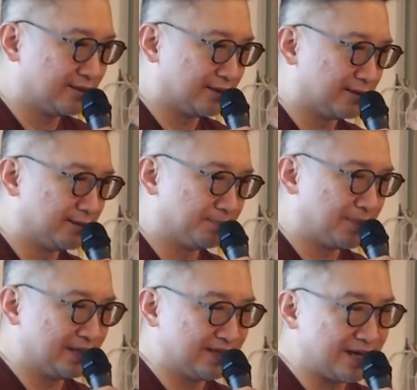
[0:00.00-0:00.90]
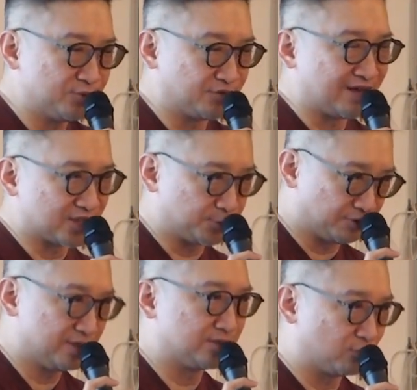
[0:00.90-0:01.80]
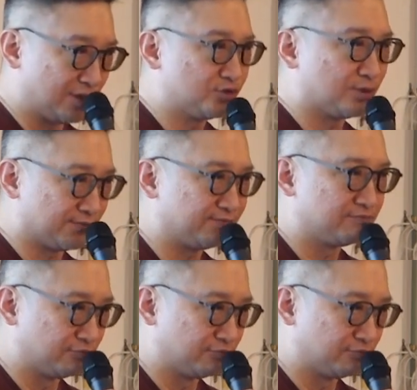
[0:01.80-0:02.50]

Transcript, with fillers: Um, but it comes with experience once you have